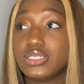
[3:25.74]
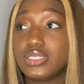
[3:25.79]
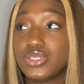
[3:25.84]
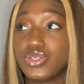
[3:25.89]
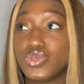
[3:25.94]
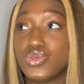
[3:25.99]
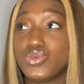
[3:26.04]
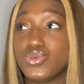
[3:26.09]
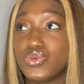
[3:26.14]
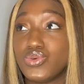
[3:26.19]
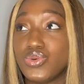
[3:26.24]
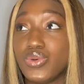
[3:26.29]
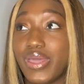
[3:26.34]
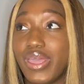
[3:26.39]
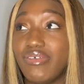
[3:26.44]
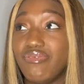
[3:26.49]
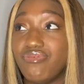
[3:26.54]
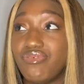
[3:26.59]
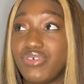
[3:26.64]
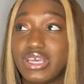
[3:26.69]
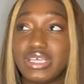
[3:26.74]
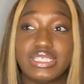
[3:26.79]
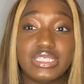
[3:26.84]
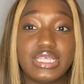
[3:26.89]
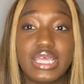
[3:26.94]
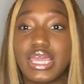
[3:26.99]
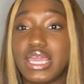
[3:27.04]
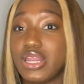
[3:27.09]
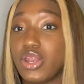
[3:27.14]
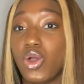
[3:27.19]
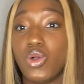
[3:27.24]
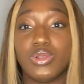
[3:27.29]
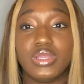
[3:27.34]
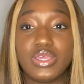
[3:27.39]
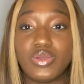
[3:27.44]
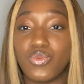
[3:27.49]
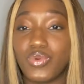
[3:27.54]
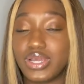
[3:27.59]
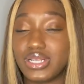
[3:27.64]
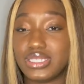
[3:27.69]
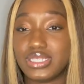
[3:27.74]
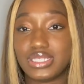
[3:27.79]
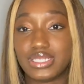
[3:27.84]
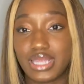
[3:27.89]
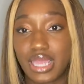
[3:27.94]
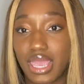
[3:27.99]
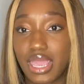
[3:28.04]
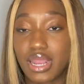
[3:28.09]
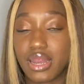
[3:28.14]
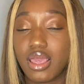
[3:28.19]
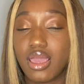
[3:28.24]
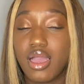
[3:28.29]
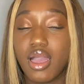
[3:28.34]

to invest in only one state.